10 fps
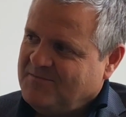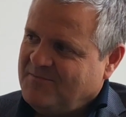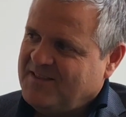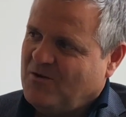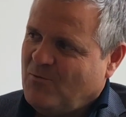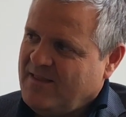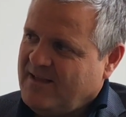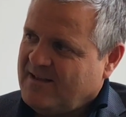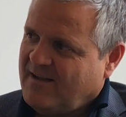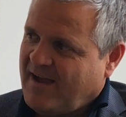But the way
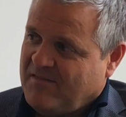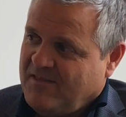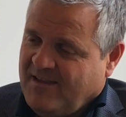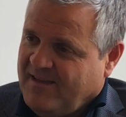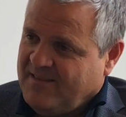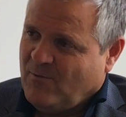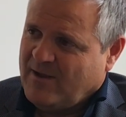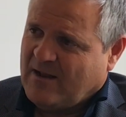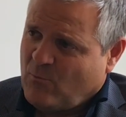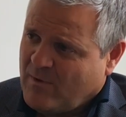that I think and the way
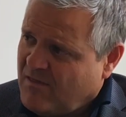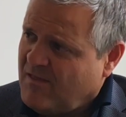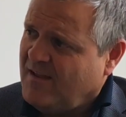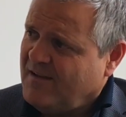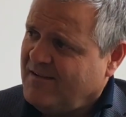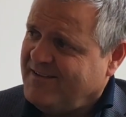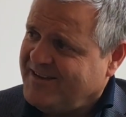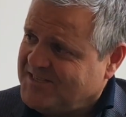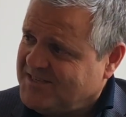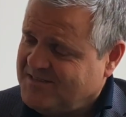that we think
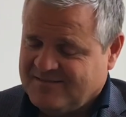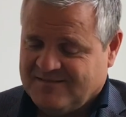is